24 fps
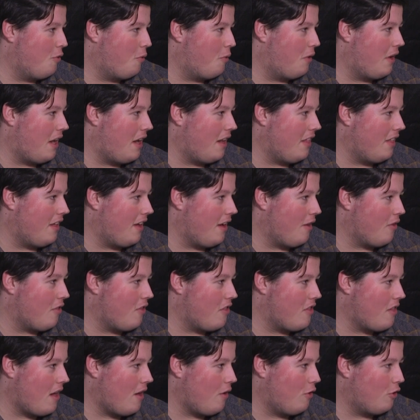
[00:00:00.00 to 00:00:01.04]
You want anything else
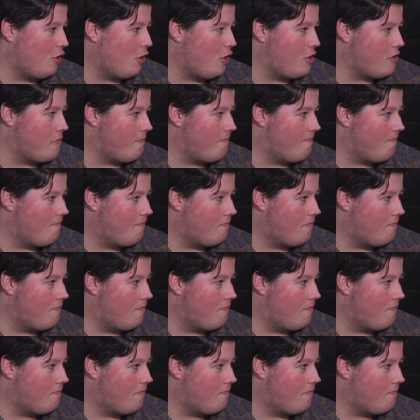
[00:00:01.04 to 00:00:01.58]
to say or not?